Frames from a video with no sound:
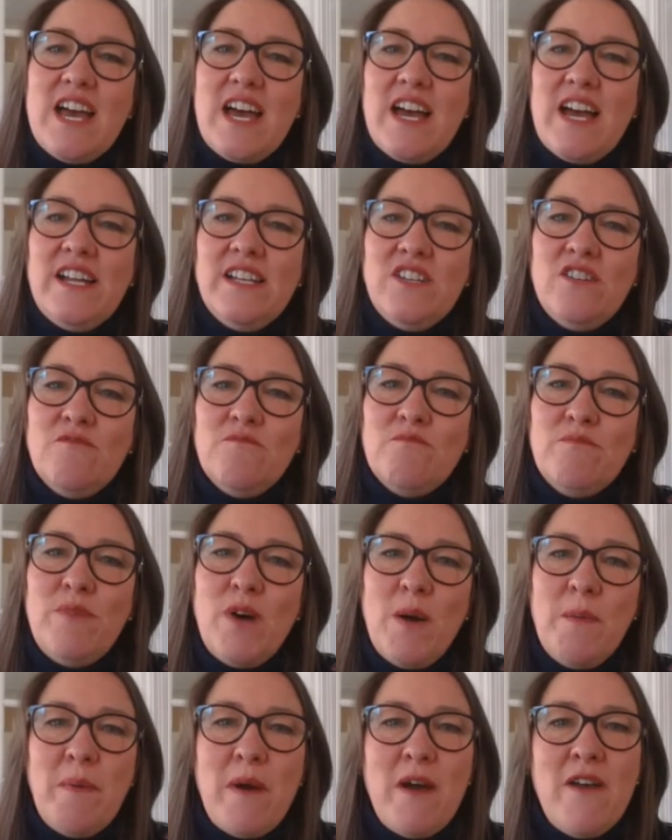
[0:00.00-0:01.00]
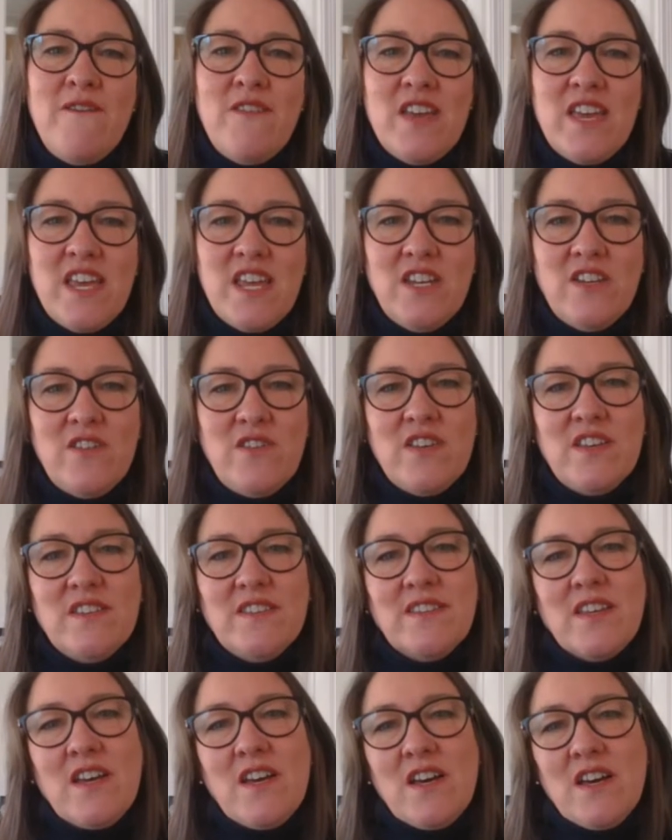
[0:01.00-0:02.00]
and you pop over here to
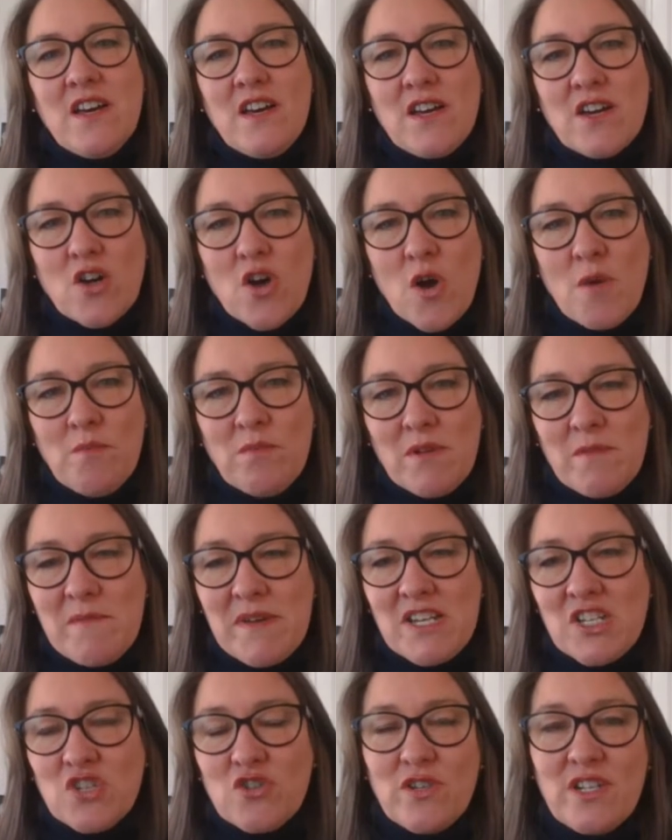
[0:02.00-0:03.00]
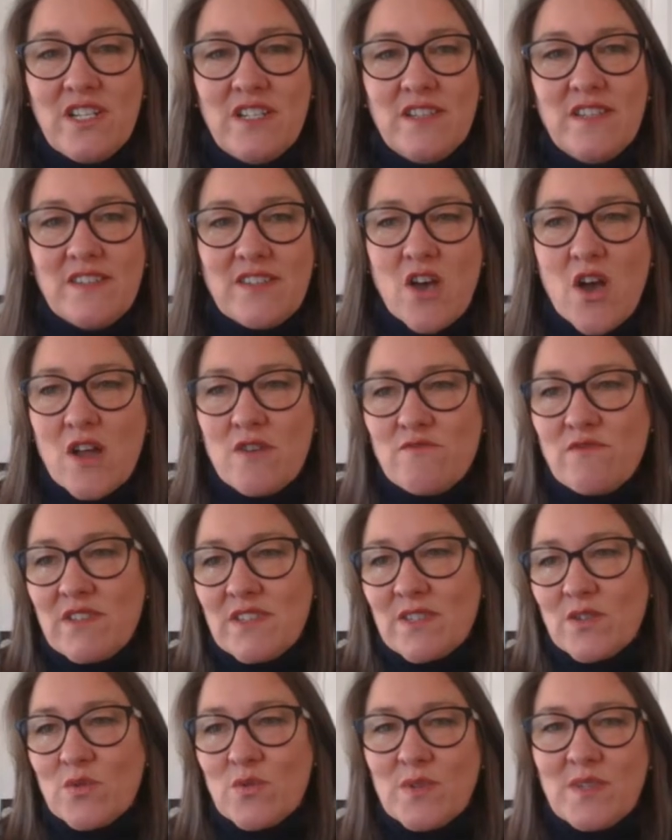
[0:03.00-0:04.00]
this complimentary design
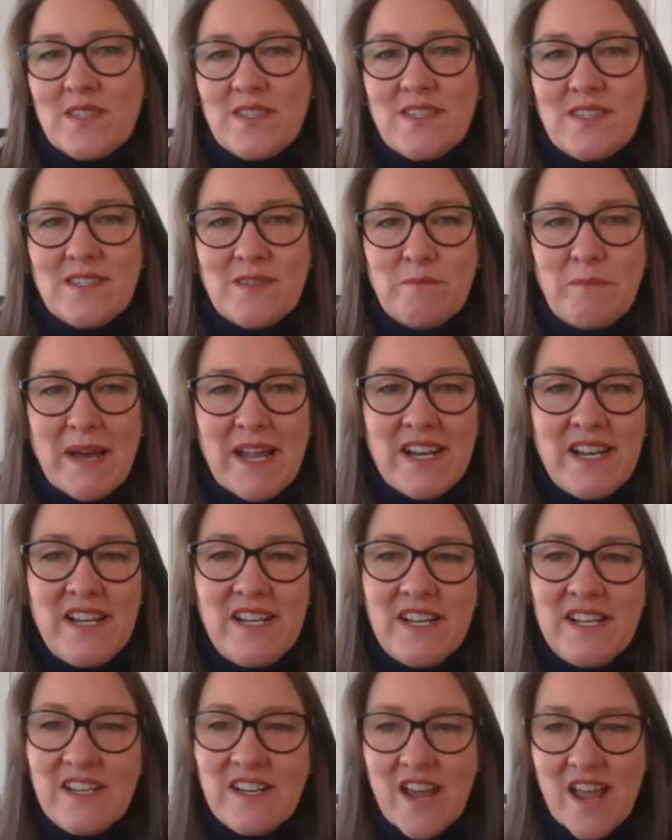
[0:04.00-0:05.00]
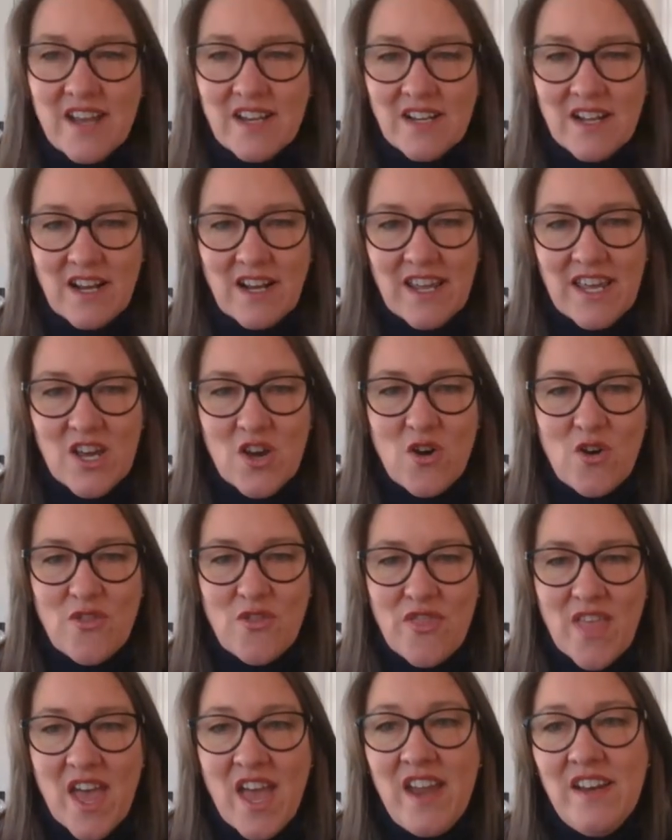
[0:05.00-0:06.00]
resources button and click
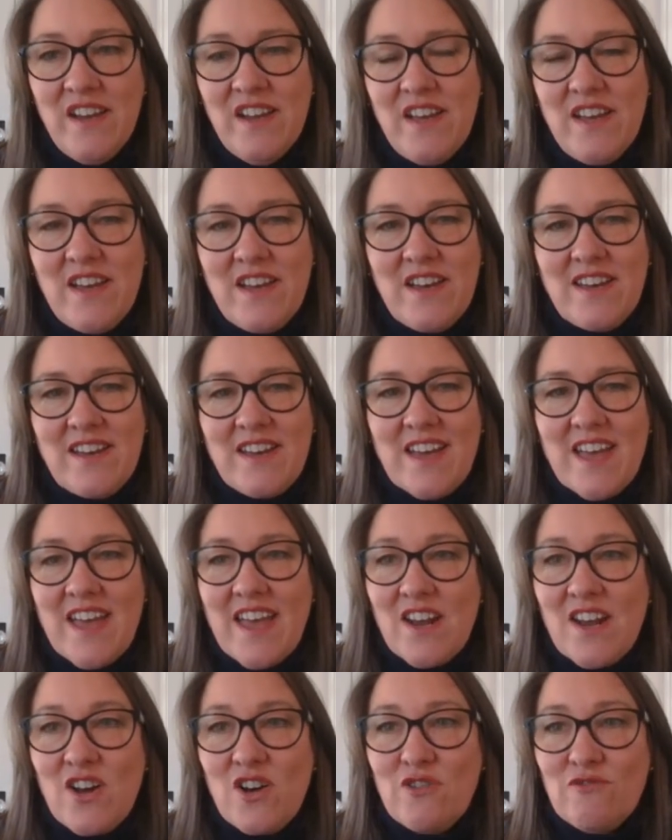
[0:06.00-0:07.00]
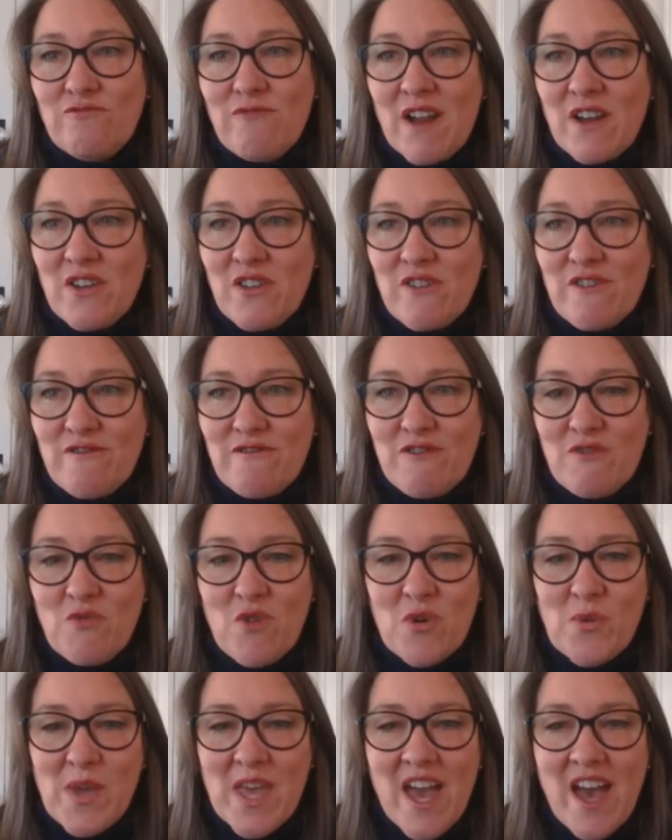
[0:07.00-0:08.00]
on that, and I'll run you through
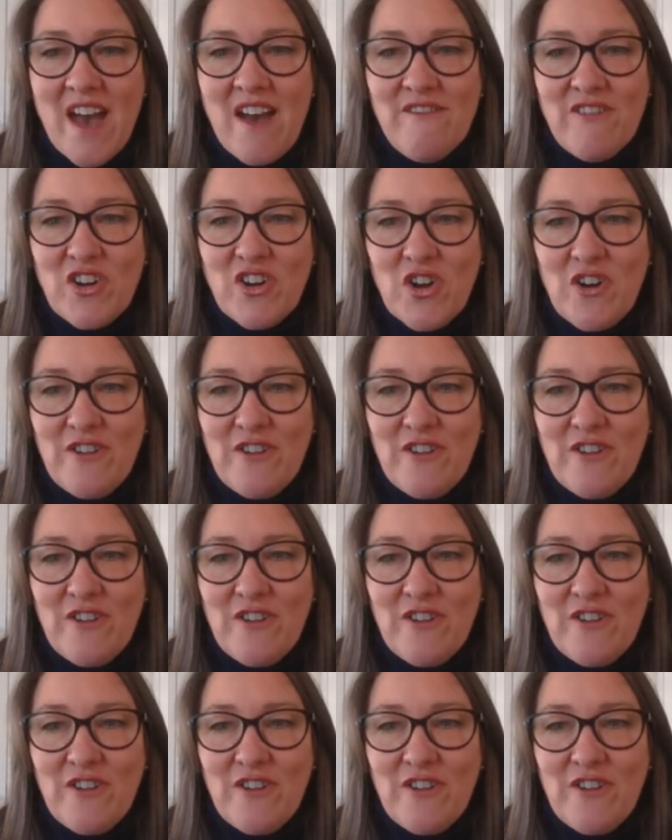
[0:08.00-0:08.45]
what we have on